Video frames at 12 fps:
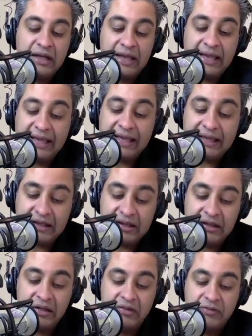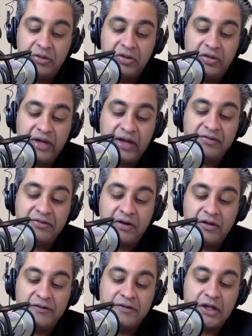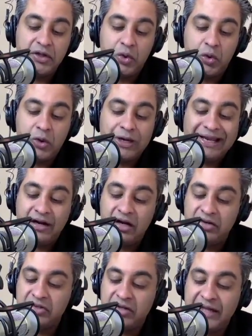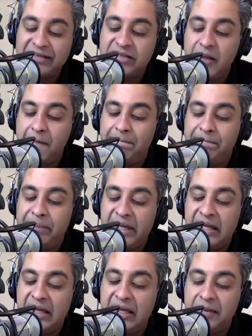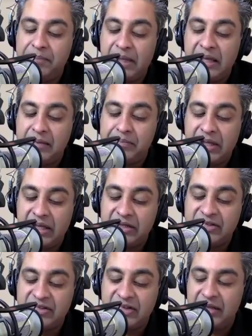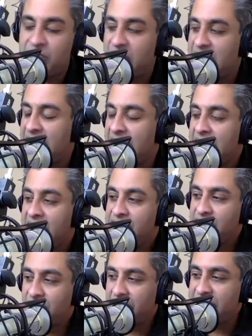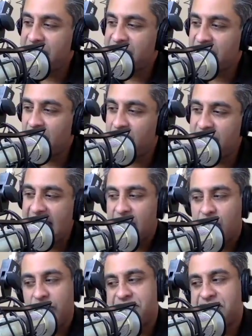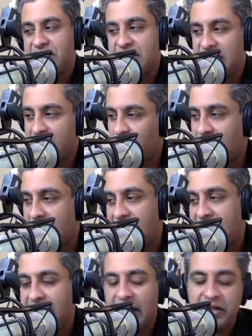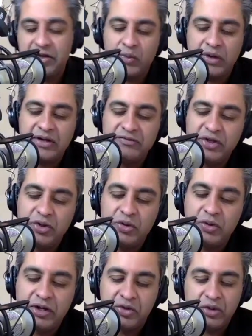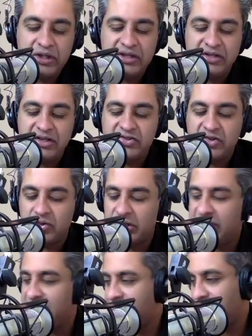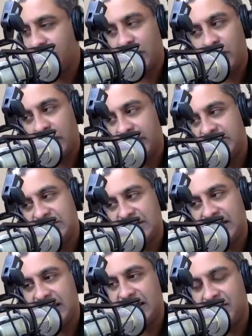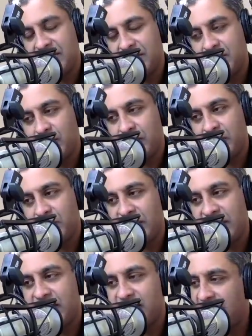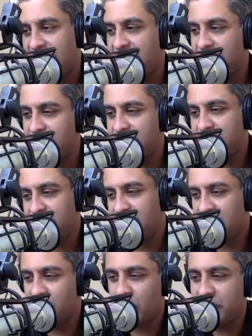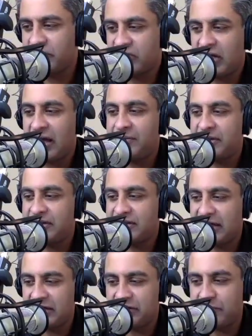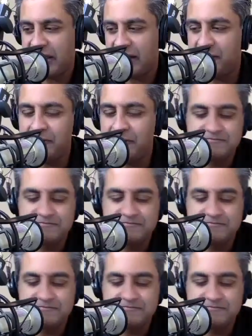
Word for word: and for the life of your heirs. Now, that's a big, big, big statement. So let me start with that. Christian and Rod, either one of you agree, disagree, tell me what, uh, what do you make of that enormous comment that I just made?